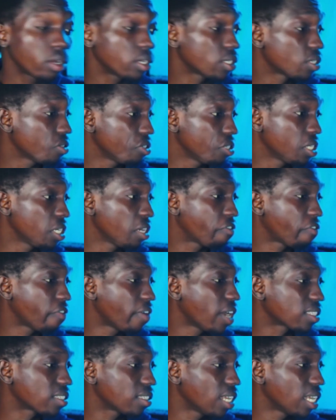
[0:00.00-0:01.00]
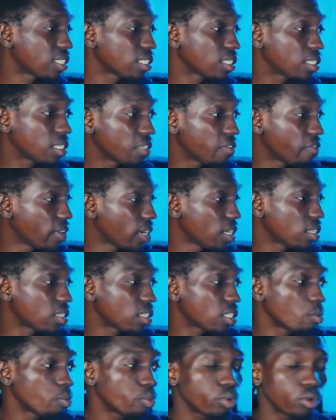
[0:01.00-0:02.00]
Considering the fact that it is very
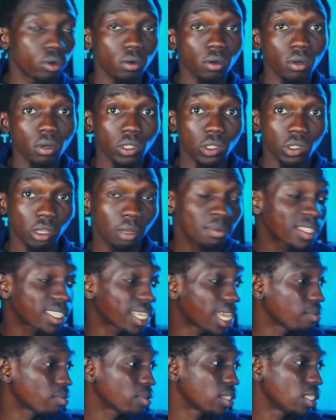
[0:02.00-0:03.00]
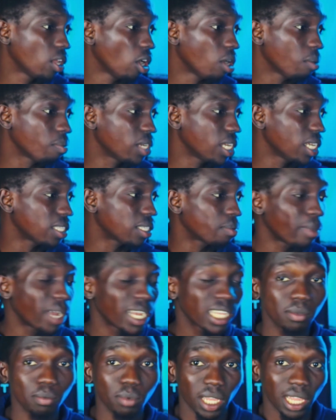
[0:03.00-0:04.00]
simple, sometimes the update
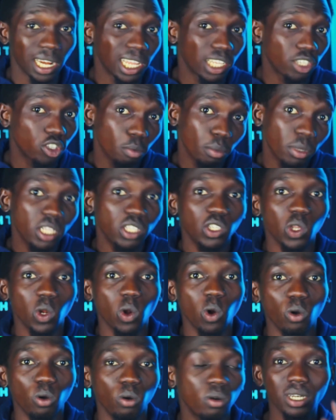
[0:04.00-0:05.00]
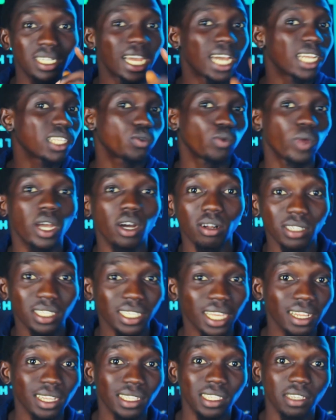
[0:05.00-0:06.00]
might be a little bit slow. That's where
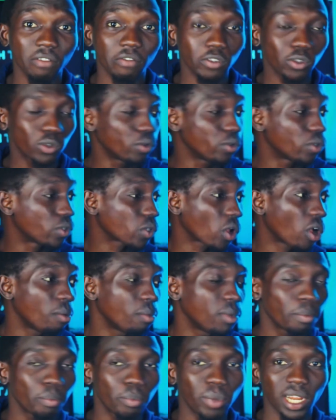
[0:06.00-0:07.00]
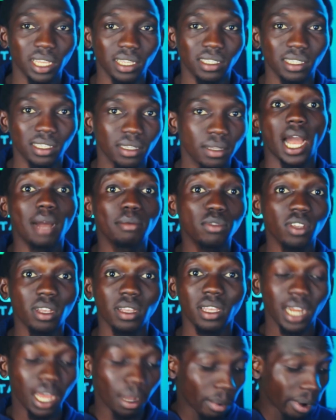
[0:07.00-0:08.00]
alternative tools come in place. I'm
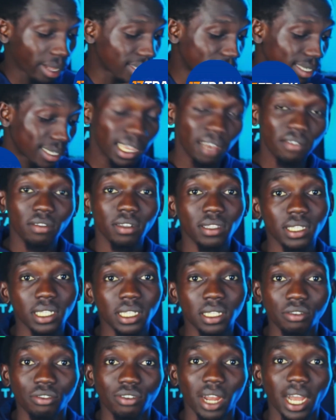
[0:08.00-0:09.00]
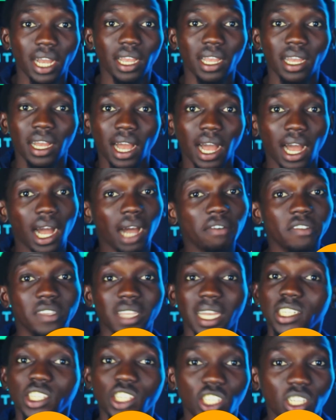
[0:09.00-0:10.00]
talking about 17 track,
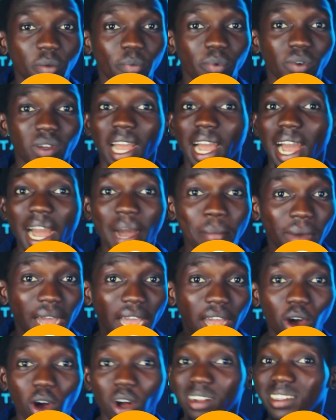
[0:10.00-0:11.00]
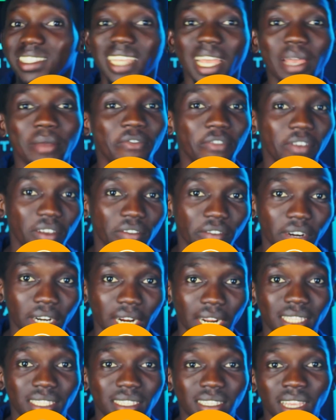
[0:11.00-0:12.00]
Aftership, and my all-time
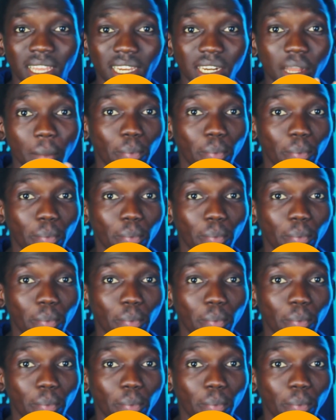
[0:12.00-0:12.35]
favorite, the